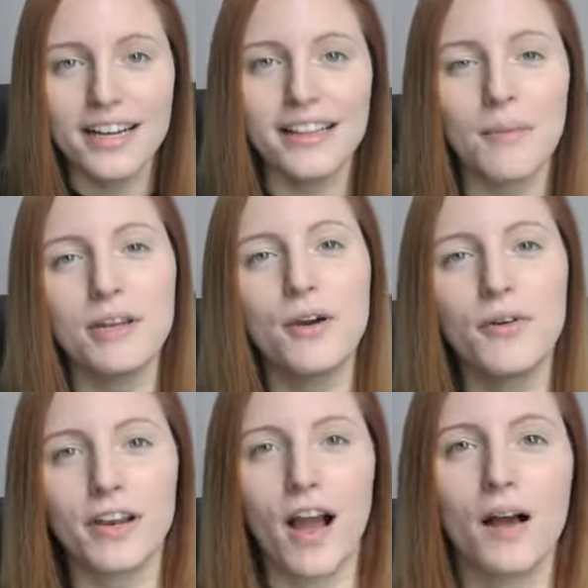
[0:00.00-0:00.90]
Let me
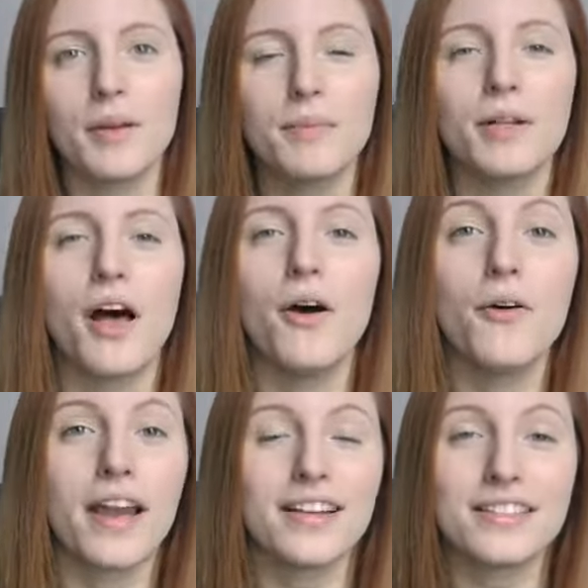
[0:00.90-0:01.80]
know in a comment
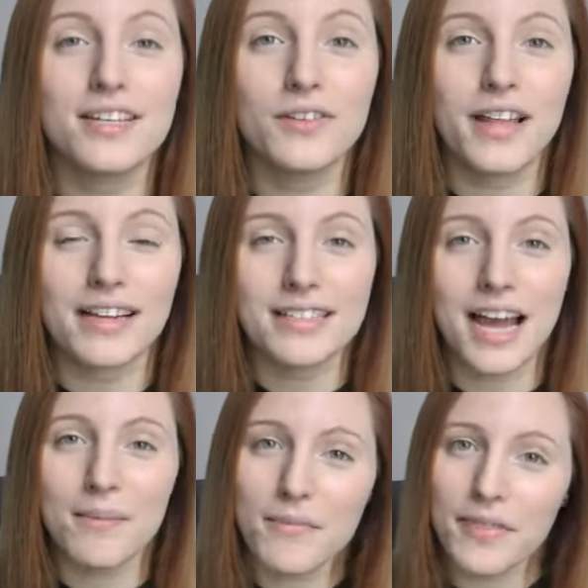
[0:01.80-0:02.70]
below, and until next
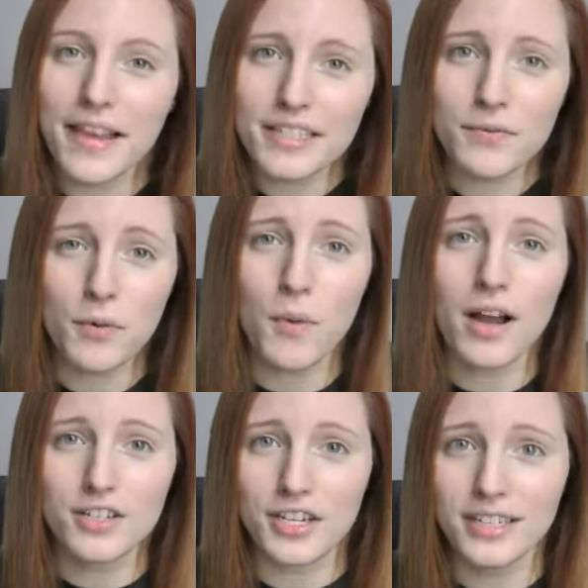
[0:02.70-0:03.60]
time, thanks for
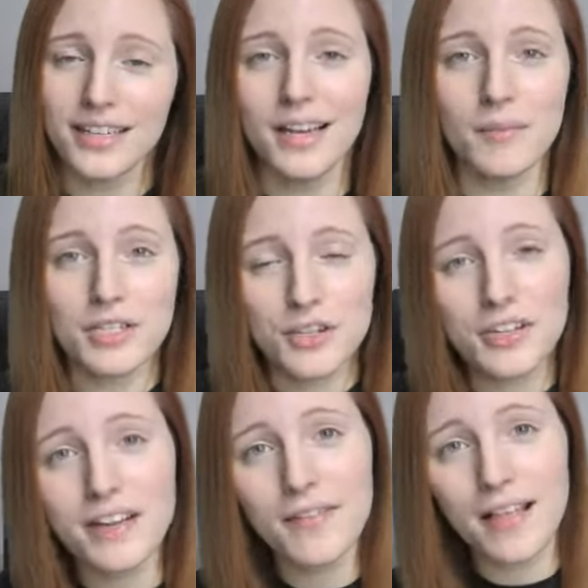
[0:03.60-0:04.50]
watching. Be
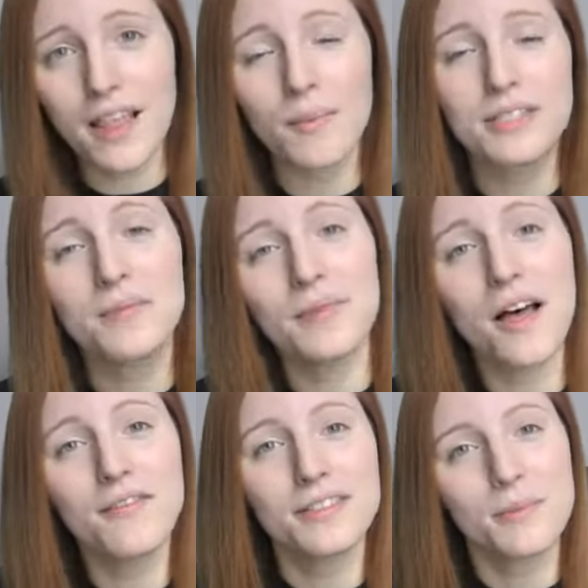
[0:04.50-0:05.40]
sure to give that llama some
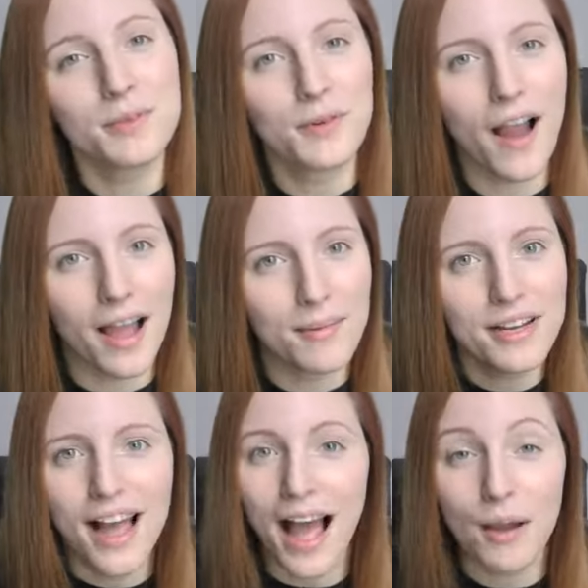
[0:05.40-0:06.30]
love and
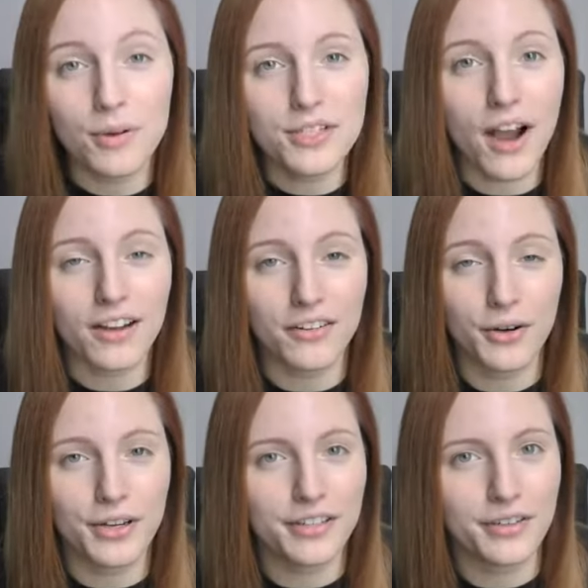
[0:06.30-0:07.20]
subscribe. I will talk
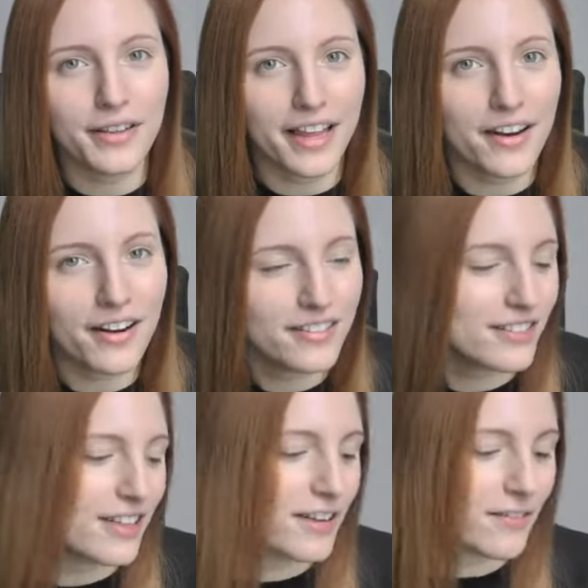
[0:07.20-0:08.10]
nerdy to you later.
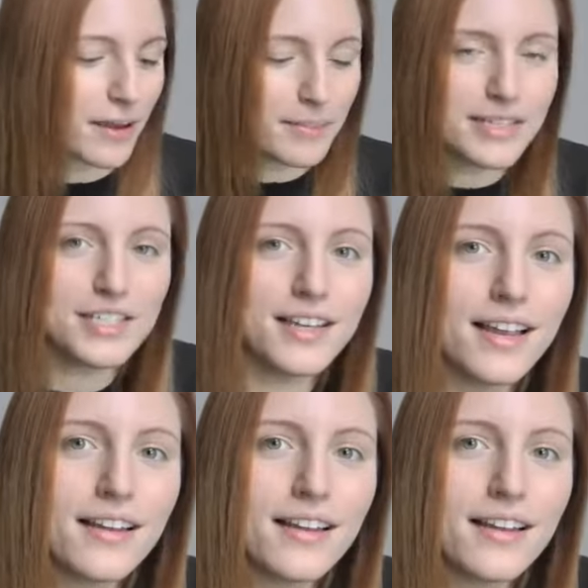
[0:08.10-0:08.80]
Right, Peachy?